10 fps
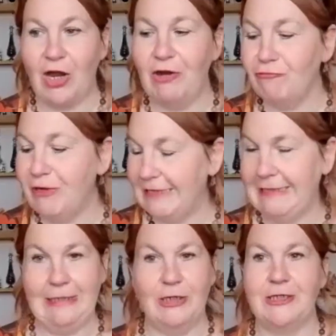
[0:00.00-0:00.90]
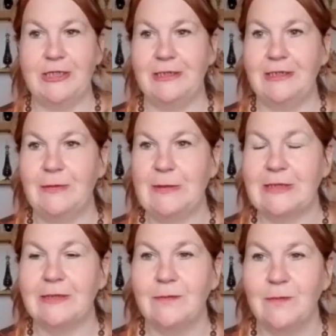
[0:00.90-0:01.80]
I really like honey
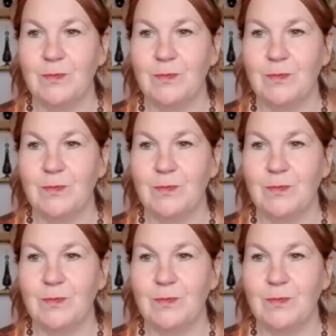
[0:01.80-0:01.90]
myrtle.